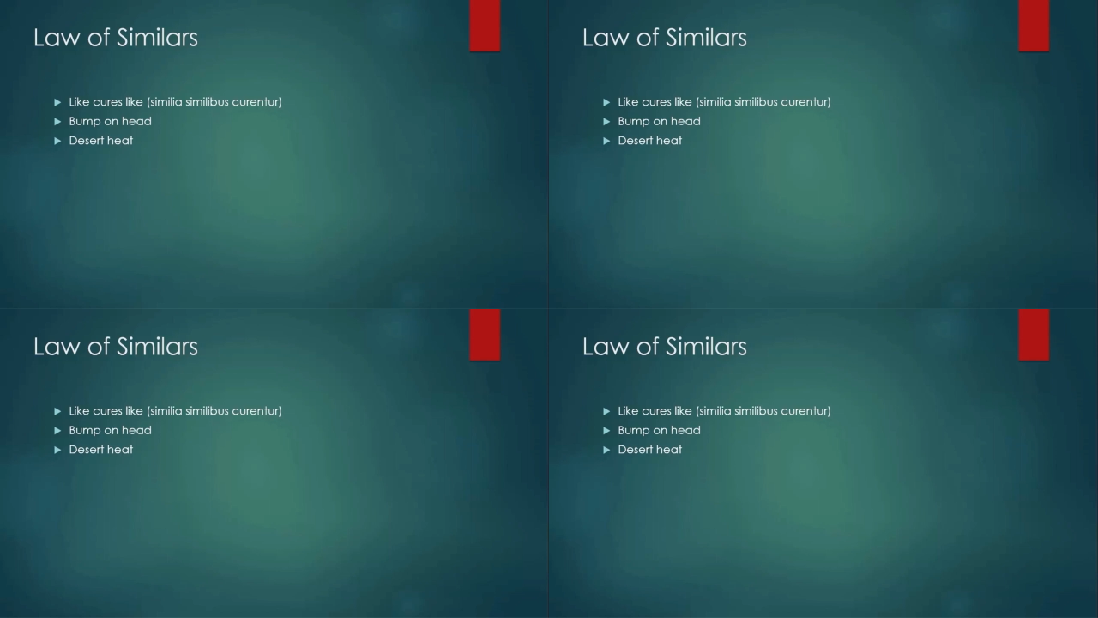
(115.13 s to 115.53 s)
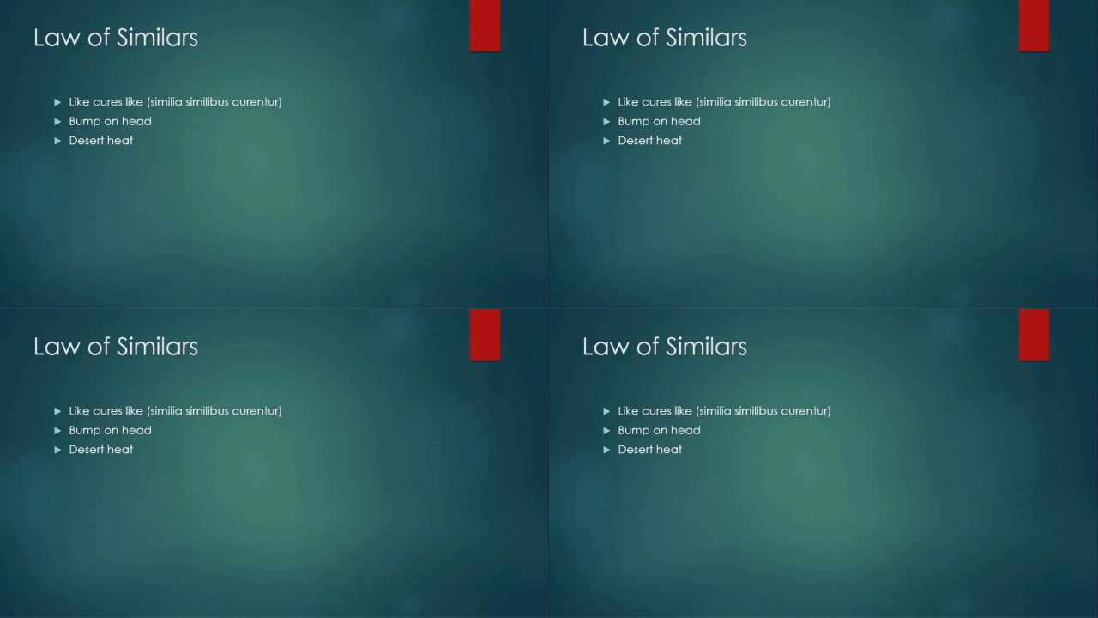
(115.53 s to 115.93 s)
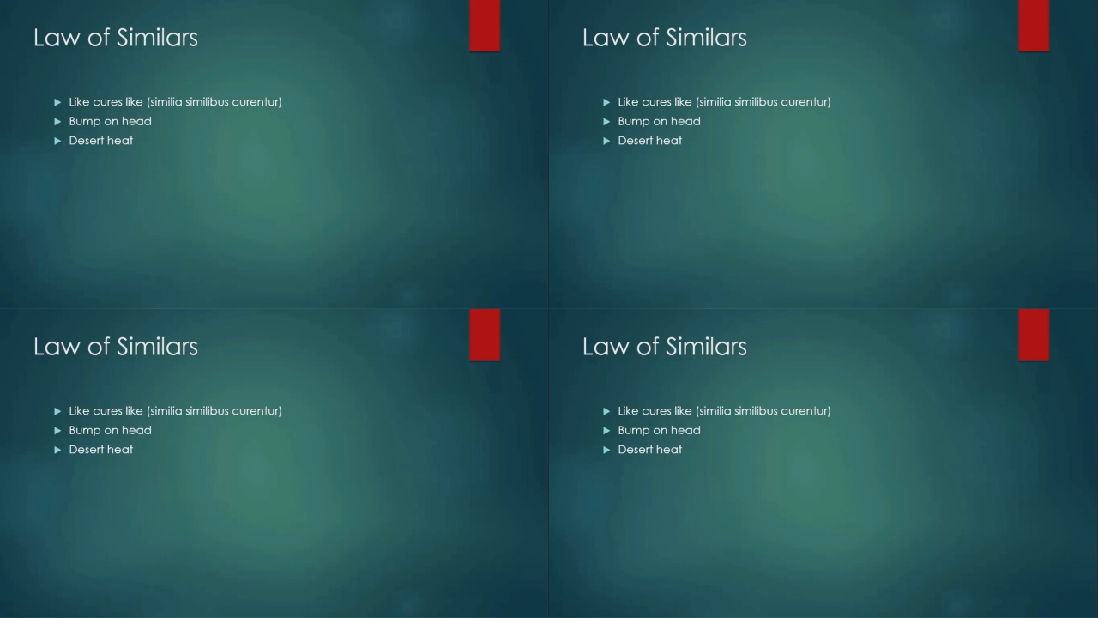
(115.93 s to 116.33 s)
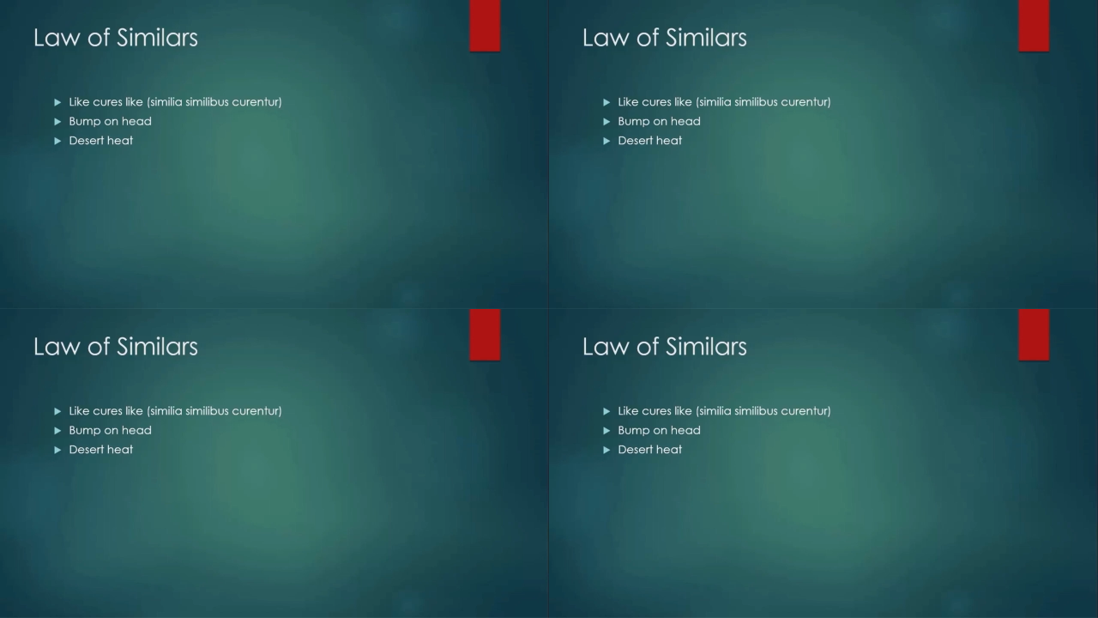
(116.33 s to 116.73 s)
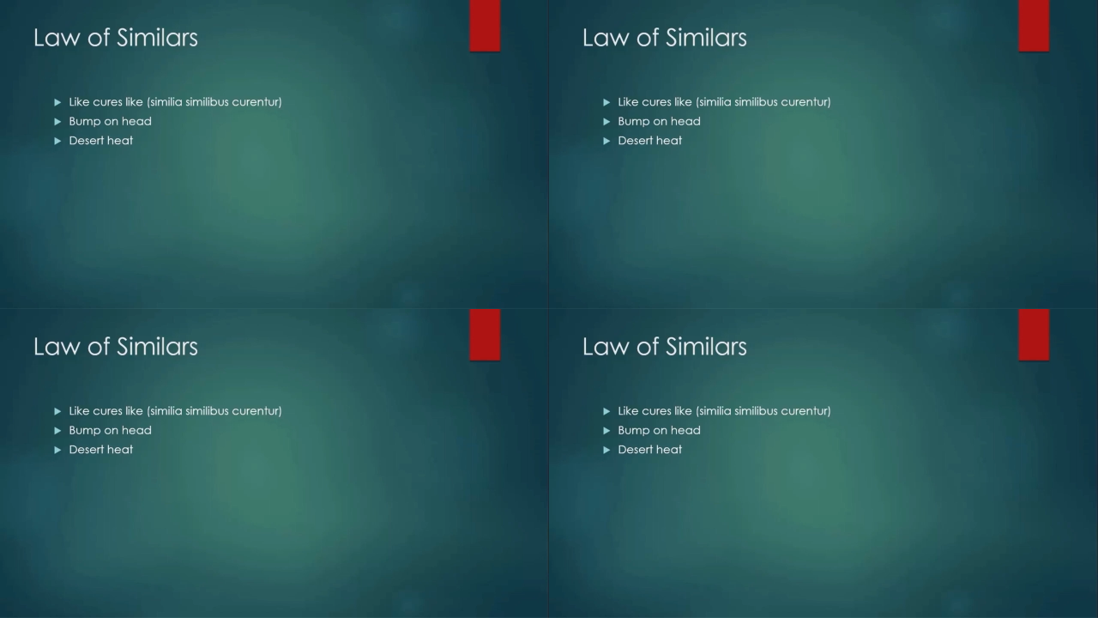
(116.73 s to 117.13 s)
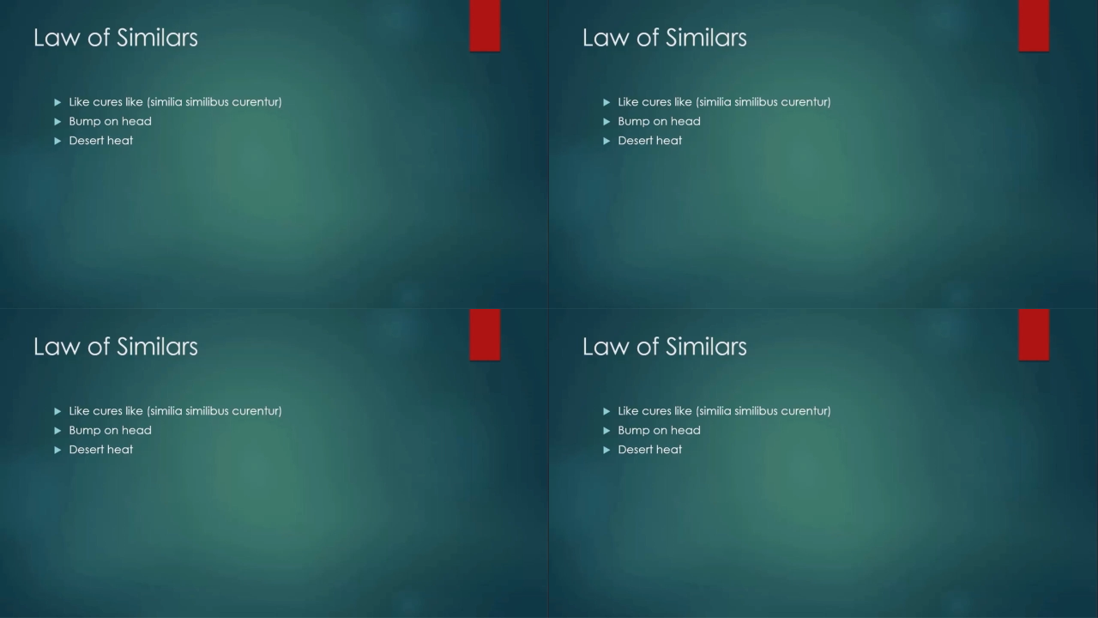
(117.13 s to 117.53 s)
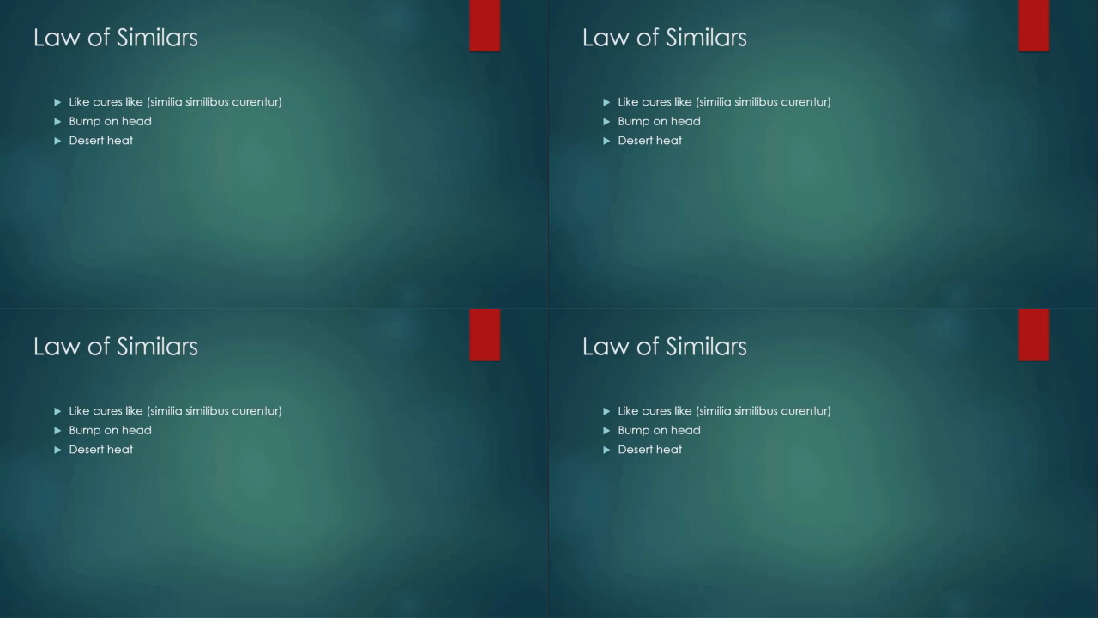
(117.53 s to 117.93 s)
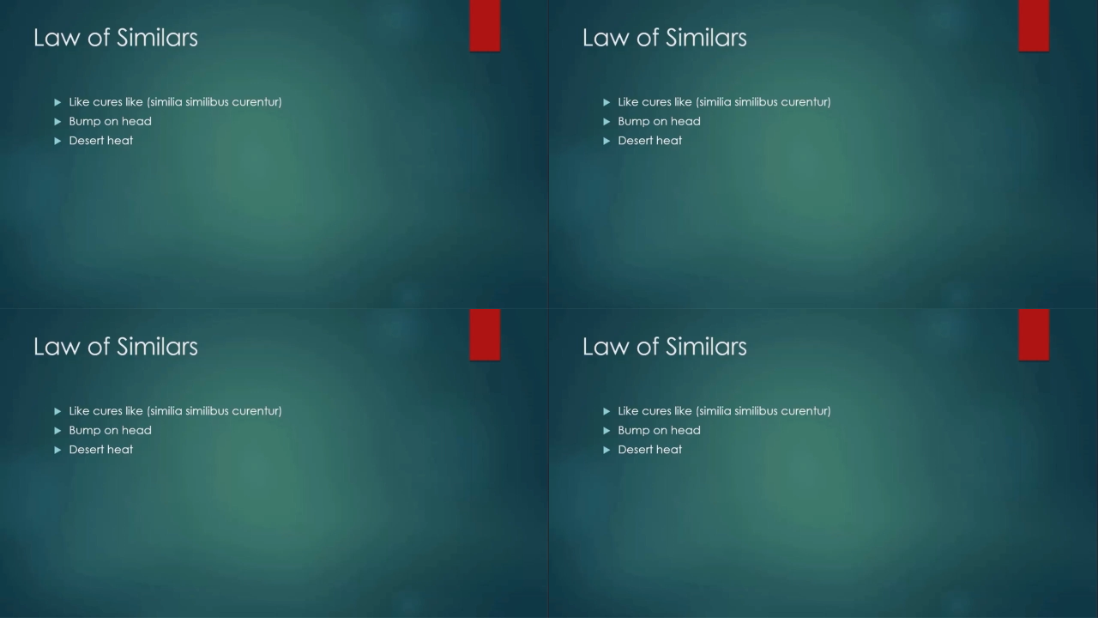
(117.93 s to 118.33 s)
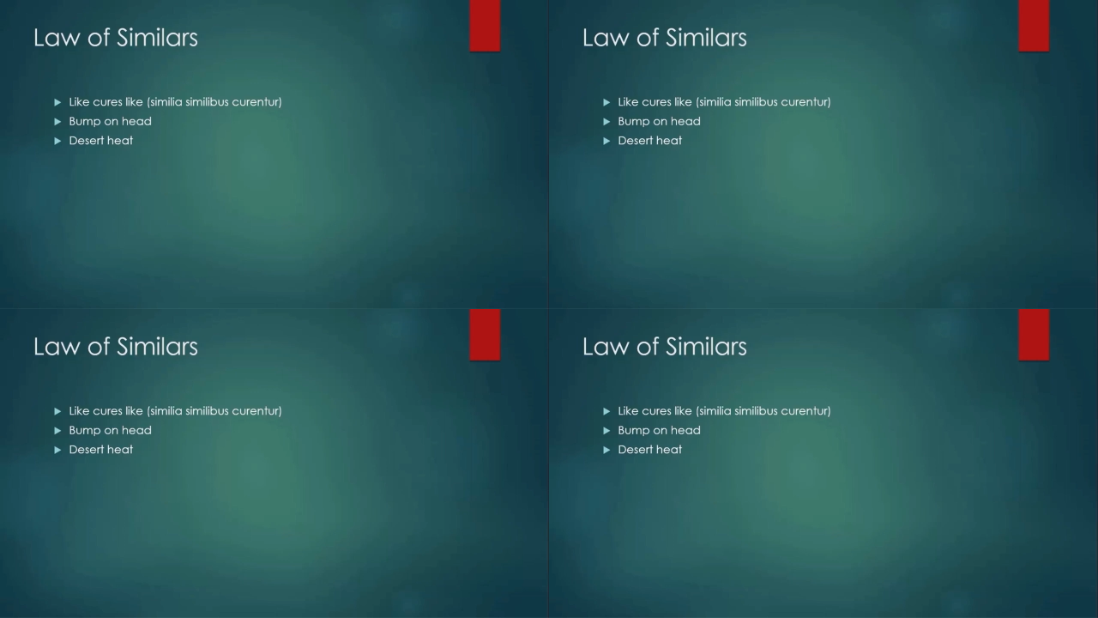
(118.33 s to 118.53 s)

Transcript: (no speaker visible)